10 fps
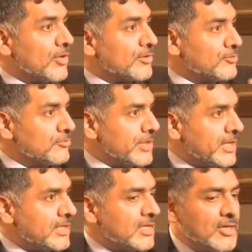rather than
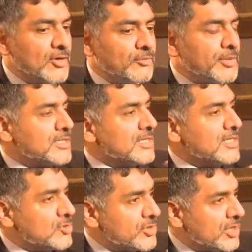read, because they're
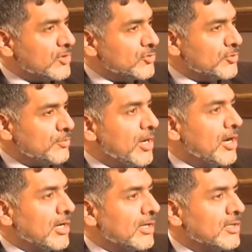literally going through a
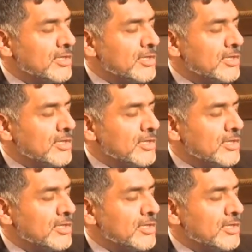pile.